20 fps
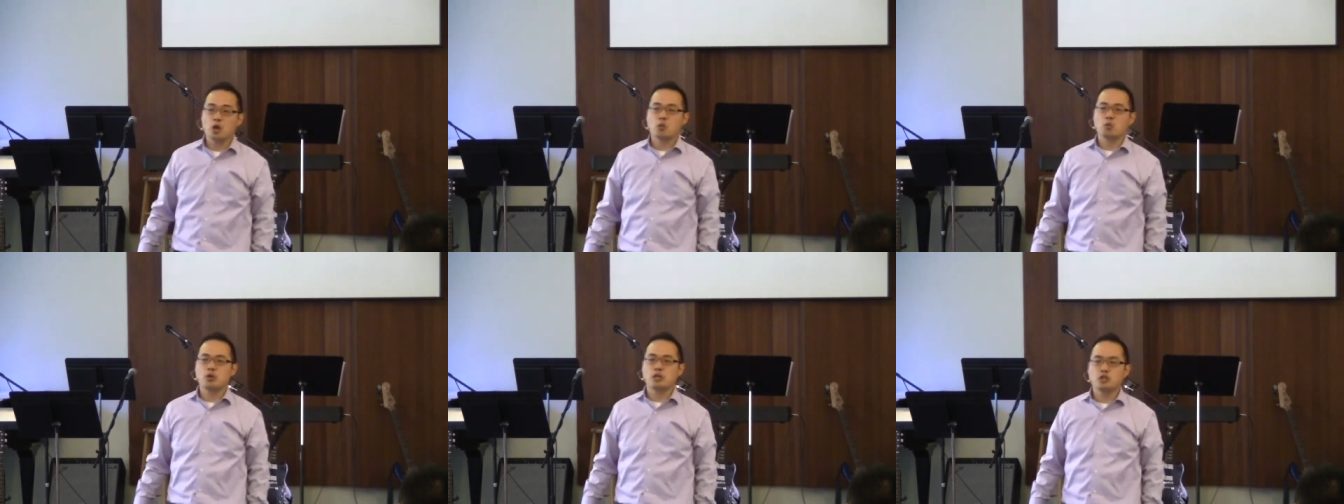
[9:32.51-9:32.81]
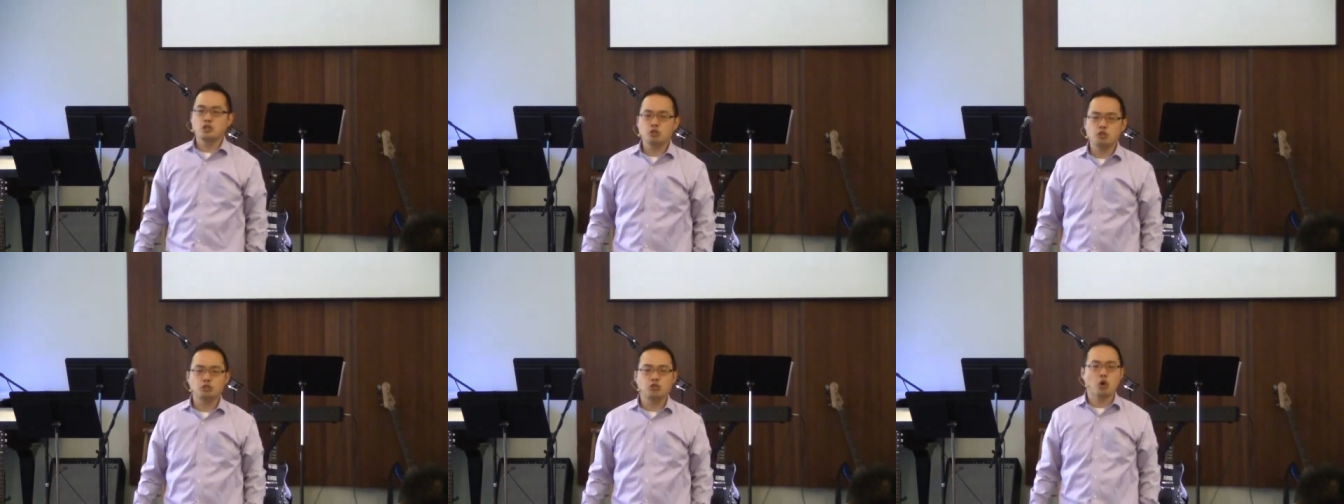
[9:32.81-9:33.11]

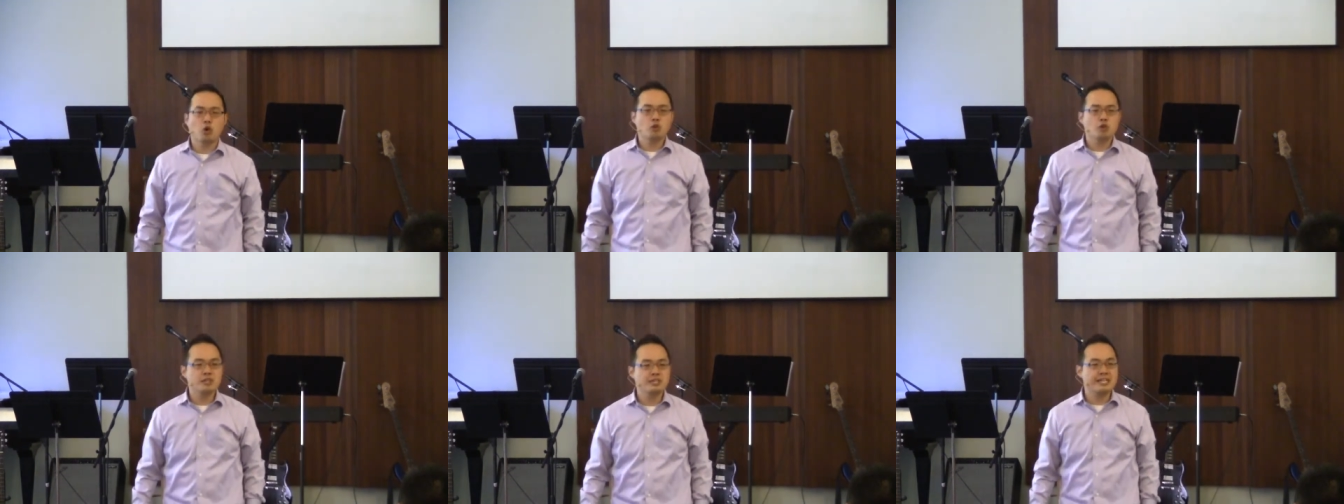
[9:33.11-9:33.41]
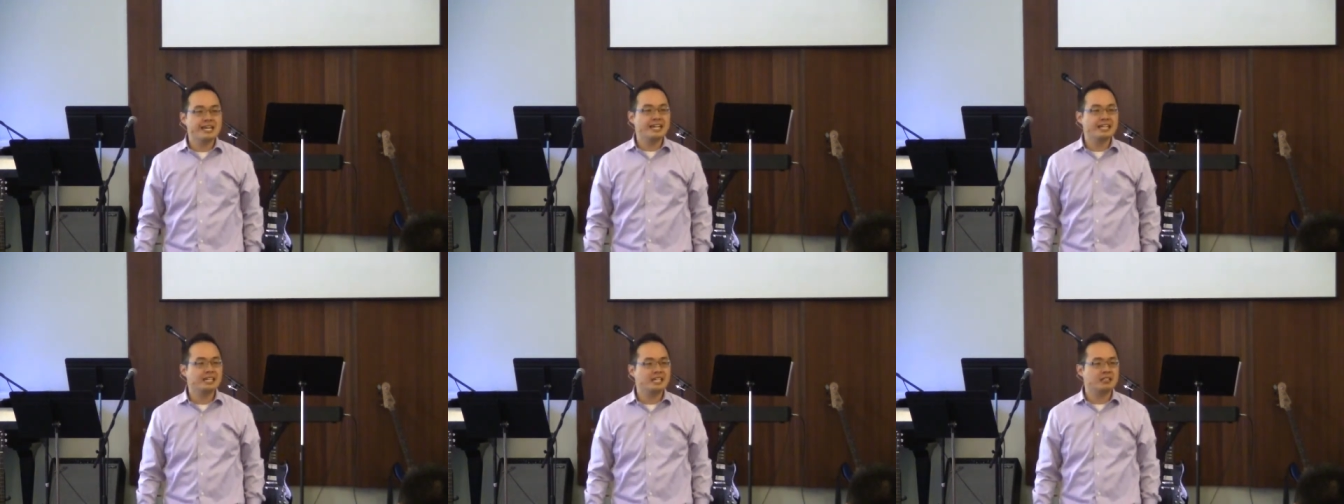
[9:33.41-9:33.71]
When you don't
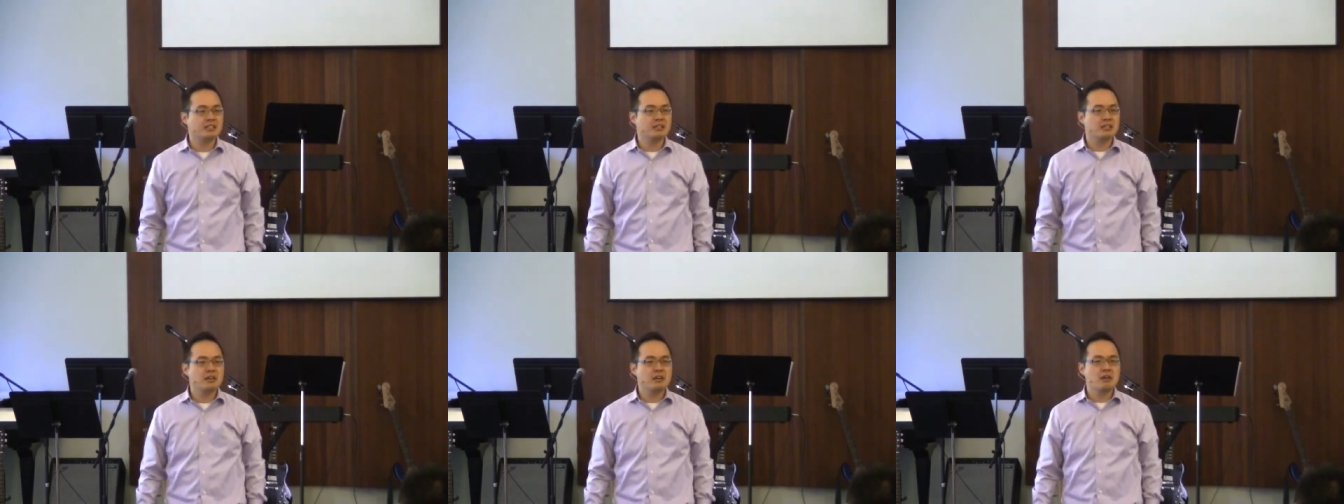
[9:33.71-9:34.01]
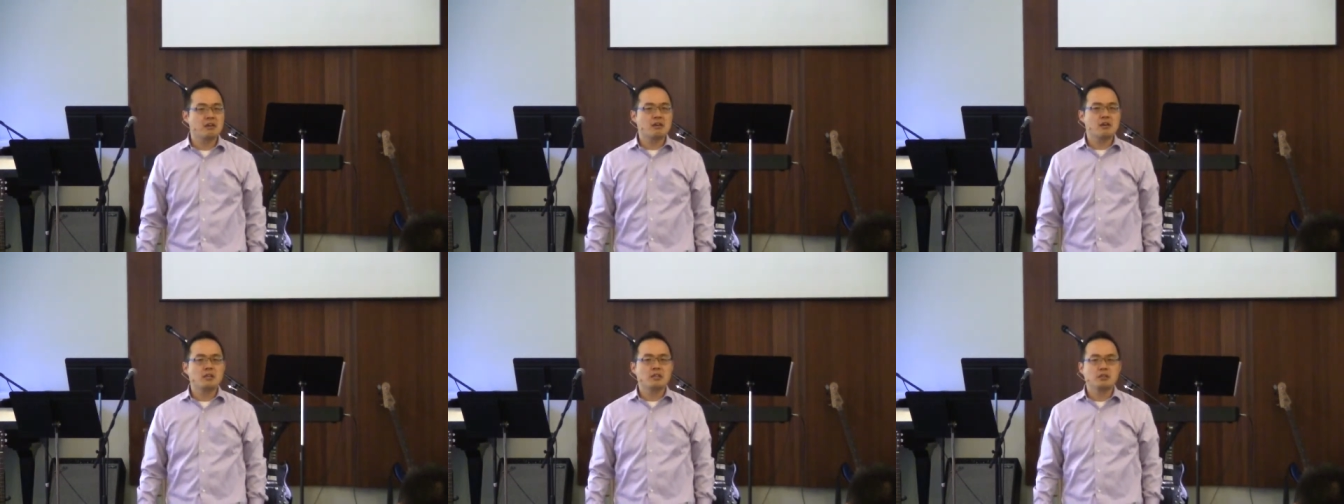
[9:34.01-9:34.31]
get it,
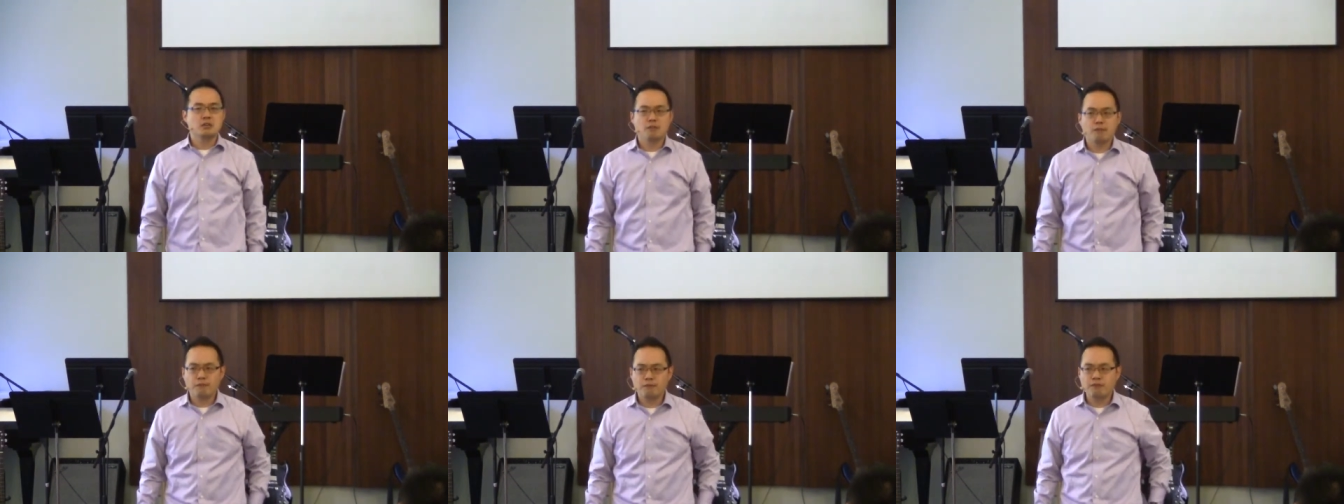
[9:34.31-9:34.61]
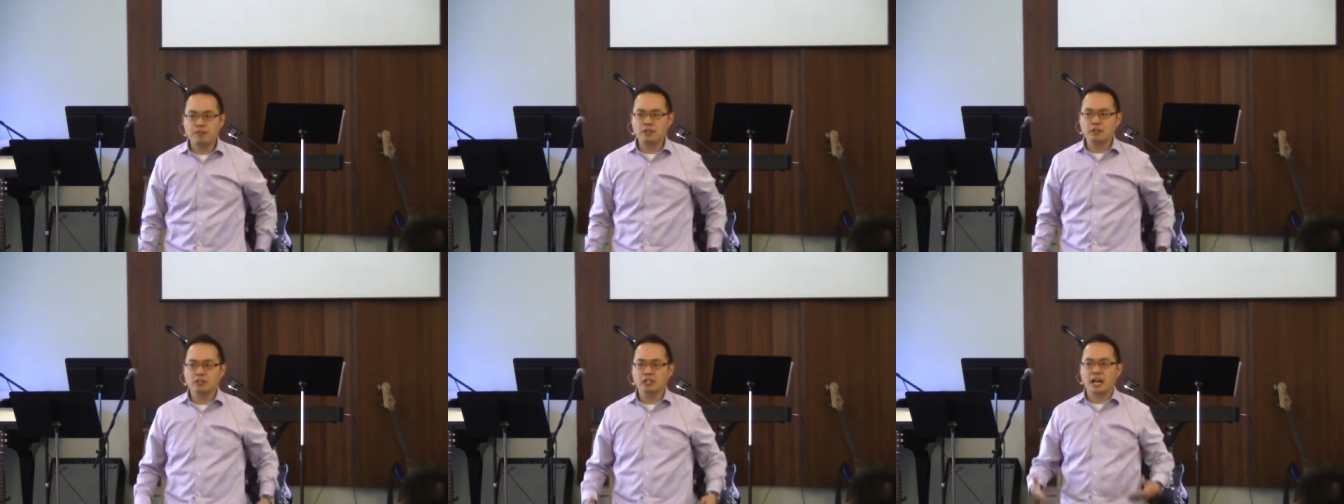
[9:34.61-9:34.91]
you
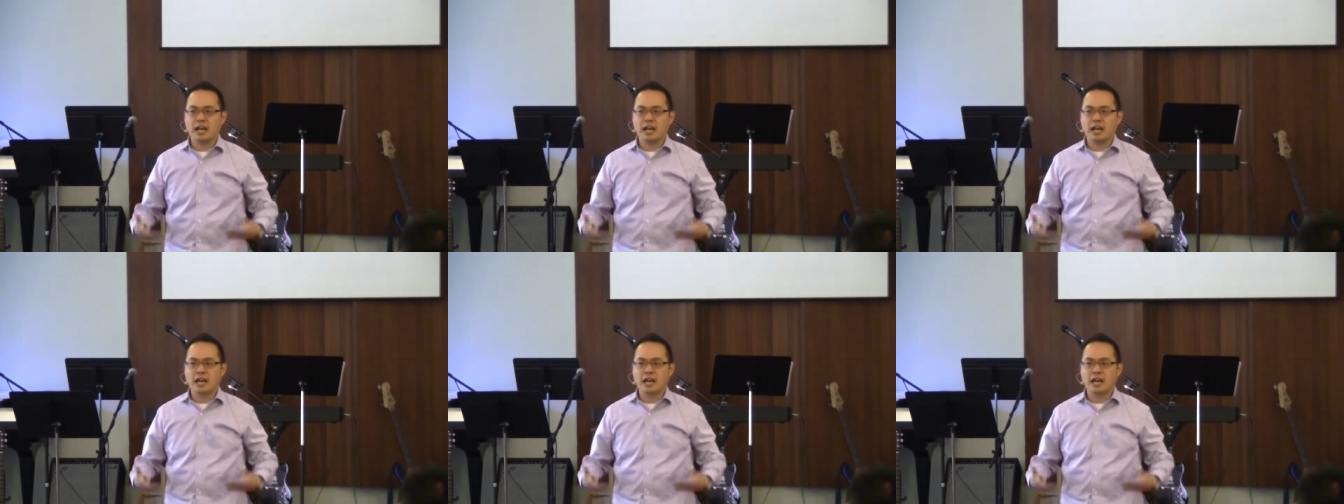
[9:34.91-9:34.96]
feel